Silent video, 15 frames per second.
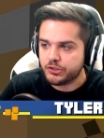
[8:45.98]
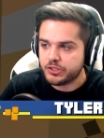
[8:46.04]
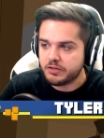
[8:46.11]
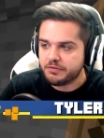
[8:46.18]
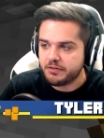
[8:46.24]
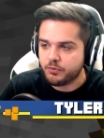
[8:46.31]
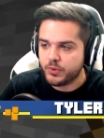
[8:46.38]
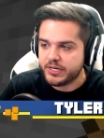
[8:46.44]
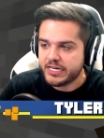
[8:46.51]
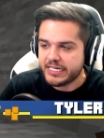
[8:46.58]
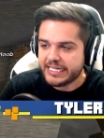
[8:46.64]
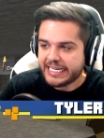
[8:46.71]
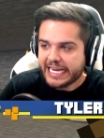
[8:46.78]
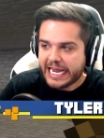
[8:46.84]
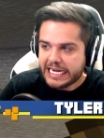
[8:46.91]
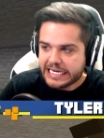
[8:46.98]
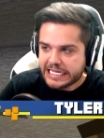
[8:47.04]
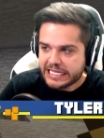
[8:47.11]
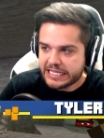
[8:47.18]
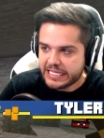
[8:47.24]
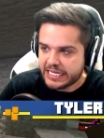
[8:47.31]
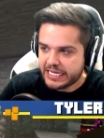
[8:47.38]
enough if we need to get
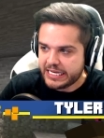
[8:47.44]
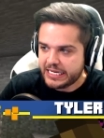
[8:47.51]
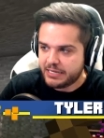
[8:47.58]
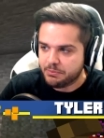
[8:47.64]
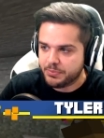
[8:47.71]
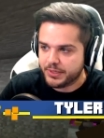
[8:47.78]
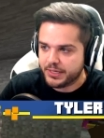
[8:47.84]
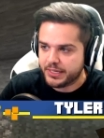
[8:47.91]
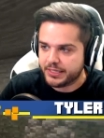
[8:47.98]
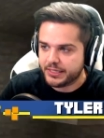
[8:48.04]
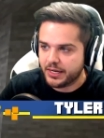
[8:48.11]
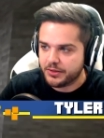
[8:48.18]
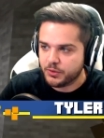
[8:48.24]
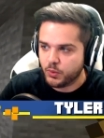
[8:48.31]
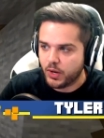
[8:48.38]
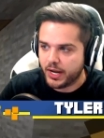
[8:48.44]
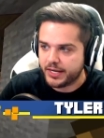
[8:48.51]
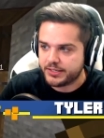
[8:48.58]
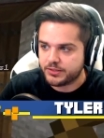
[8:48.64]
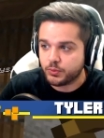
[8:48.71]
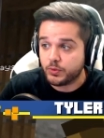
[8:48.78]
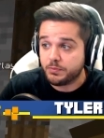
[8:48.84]
anything, but
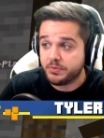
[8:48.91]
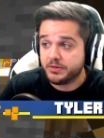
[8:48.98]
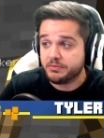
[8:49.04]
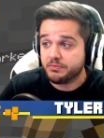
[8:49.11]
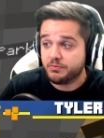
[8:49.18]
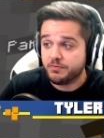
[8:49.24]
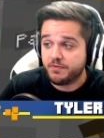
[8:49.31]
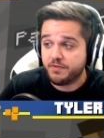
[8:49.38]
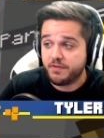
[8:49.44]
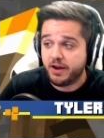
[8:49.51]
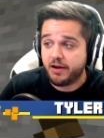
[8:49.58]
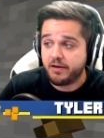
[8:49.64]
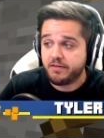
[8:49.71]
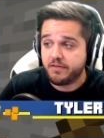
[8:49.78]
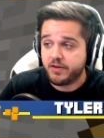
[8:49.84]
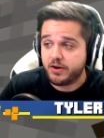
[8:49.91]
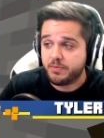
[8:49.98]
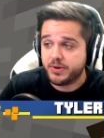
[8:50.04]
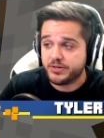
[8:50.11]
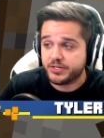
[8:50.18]
otherwise, we've been very, very busy.